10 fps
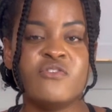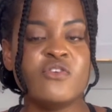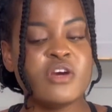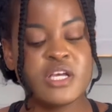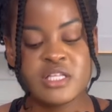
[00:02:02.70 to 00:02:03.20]

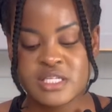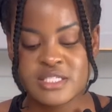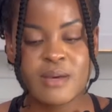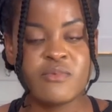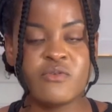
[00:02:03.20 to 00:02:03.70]
you're eating this
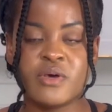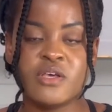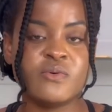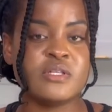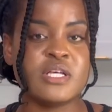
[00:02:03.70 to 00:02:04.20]
type of way, you
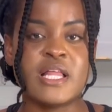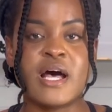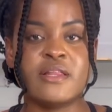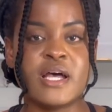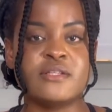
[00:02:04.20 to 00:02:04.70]
wouldn't
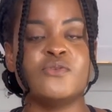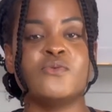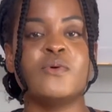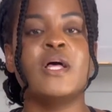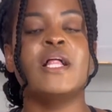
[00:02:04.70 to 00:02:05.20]
allow that to
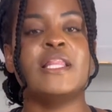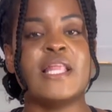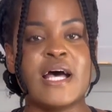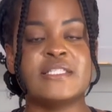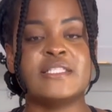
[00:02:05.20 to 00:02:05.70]

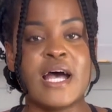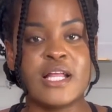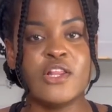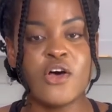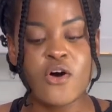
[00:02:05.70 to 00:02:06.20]
last that
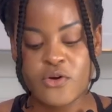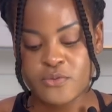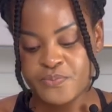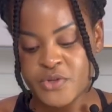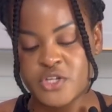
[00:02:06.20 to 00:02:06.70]
long.
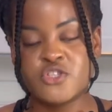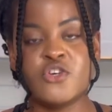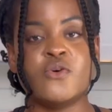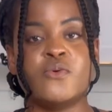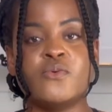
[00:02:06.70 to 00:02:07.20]

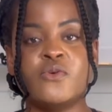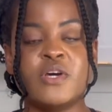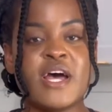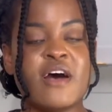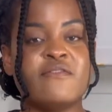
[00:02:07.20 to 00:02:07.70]
So you
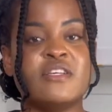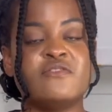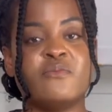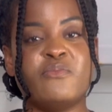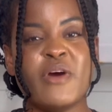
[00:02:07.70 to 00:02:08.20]
can have this
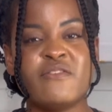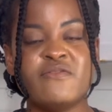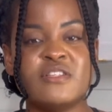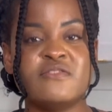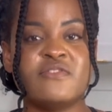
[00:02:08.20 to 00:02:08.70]
for
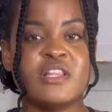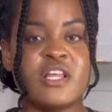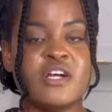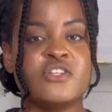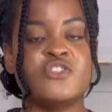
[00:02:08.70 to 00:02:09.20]
breakfast, for
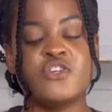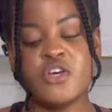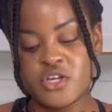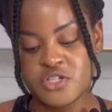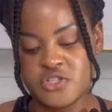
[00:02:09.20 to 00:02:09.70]
lunch.
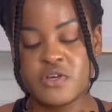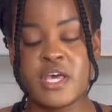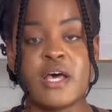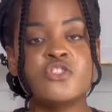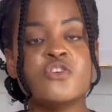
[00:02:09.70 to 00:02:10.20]
So
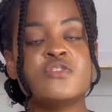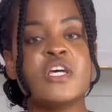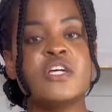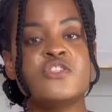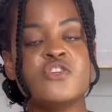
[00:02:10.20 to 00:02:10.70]
yeah, so
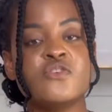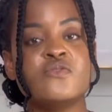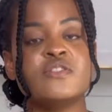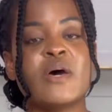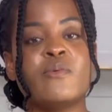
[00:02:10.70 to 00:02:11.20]
stay
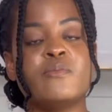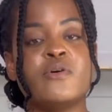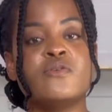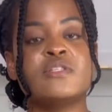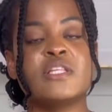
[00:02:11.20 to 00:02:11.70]
tuned. I will
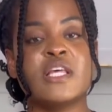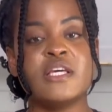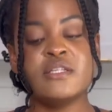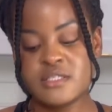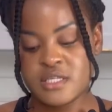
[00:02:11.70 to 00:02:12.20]
post
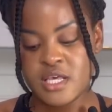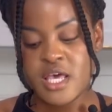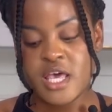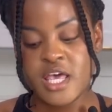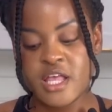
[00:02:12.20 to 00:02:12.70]
links
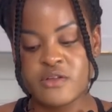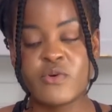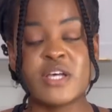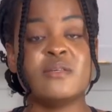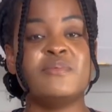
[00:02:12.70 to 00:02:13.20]
and
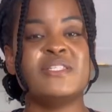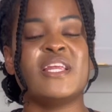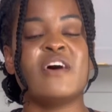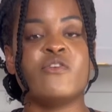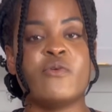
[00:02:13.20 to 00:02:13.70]
recipes that
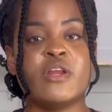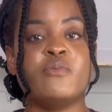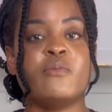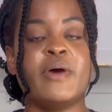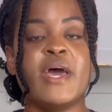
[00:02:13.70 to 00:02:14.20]
I've already
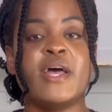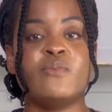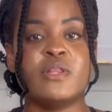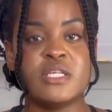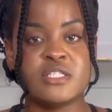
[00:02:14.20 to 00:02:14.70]
prepared
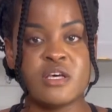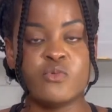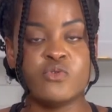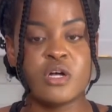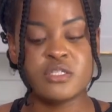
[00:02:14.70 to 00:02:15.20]
with this
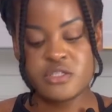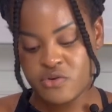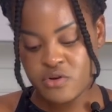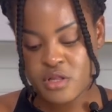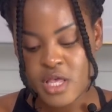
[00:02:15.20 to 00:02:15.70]
Kamut hot
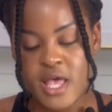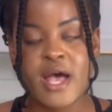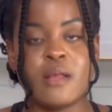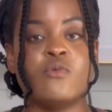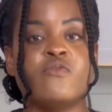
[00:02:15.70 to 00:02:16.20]
cereal.
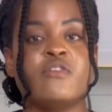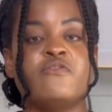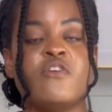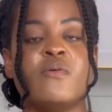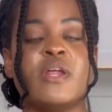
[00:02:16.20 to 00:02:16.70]
And moving
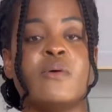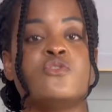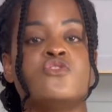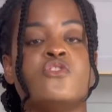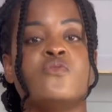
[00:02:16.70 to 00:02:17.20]
forward, I will
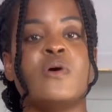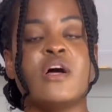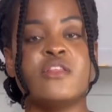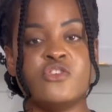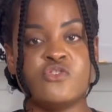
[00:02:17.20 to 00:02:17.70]
show you
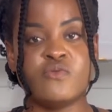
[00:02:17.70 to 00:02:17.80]
other new